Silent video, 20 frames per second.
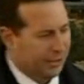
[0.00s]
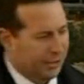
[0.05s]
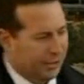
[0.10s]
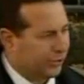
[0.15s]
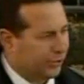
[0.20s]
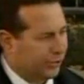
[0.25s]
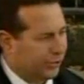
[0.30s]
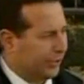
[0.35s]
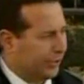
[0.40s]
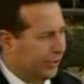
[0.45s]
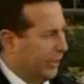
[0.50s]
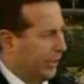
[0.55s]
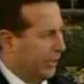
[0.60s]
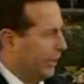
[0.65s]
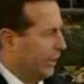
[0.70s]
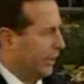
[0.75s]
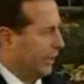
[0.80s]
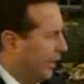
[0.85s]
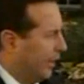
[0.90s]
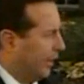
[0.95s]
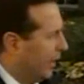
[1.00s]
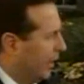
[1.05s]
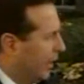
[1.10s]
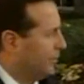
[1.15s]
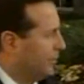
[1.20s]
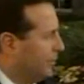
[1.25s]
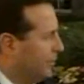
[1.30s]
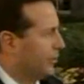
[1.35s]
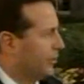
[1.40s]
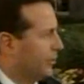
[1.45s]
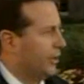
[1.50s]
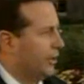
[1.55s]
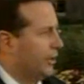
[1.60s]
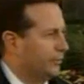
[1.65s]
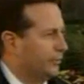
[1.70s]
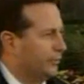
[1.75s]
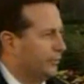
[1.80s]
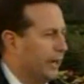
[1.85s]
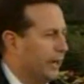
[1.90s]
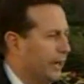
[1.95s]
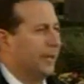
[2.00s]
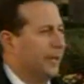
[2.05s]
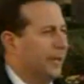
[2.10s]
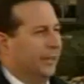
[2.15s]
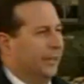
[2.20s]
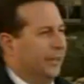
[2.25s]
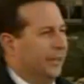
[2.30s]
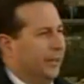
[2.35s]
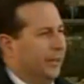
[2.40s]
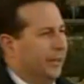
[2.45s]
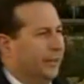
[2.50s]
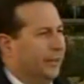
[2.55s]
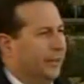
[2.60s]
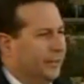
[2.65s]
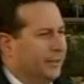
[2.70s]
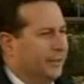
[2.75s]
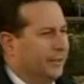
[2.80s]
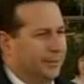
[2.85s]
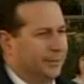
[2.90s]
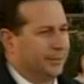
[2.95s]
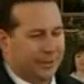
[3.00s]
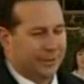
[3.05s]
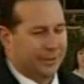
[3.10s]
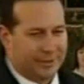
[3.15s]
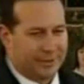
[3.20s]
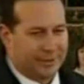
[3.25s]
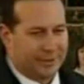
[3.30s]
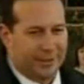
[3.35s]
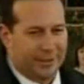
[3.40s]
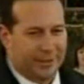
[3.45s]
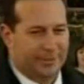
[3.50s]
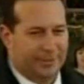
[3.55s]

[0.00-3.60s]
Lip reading: Initially, I hadn't thought of commenting on this, but